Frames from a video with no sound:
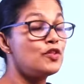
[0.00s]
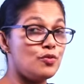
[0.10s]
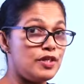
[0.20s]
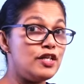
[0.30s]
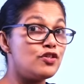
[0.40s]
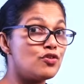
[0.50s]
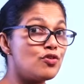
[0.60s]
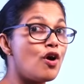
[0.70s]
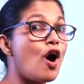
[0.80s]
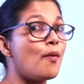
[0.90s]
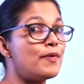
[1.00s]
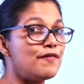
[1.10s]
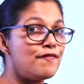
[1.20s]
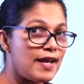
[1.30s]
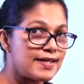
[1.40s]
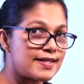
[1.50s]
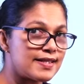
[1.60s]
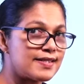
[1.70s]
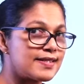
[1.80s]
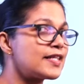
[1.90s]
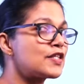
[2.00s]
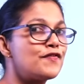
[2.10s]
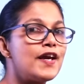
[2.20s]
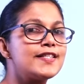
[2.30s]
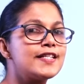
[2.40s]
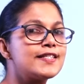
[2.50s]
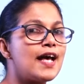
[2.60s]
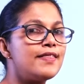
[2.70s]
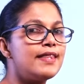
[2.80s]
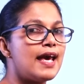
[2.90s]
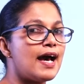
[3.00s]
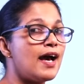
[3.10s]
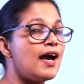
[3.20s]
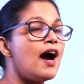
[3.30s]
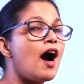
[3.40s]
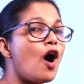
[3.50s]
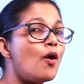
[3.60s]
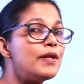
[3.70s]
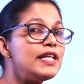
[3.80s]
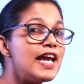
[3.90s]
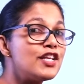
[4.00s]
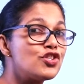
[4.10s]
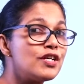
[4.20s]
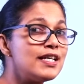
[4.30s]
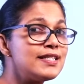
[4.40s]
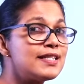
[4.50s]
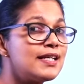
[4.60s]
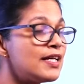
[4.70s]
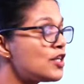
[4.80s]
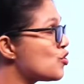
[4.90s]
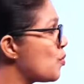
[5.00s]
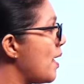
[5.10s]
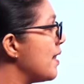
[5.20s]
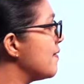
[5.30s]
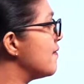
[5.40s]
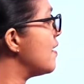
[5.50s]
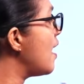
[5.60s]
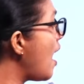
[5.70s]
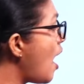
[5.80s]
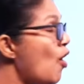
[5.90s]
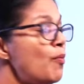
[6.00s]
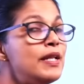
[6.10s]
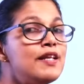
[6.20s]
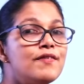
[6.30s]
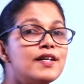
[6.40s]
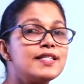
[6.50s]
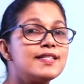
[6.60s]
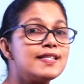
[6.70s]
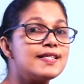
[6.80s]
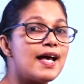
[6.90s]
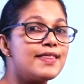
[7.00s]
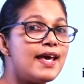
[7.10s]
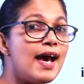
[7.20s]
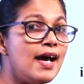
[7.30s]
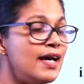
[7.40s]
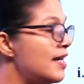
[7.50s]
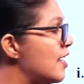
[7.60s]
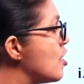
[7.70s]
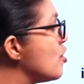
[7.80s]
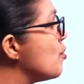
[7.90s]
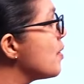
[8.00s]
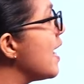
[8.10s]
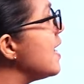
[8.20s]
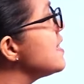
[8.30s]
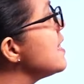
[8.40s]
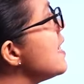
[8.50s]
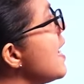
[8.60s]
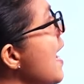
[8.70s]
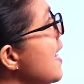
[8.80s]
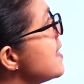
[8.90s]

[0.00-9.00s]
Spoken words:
you need to know how many faces. 6 faces are there. How many edges? 12. How many vertices are there? You get 8.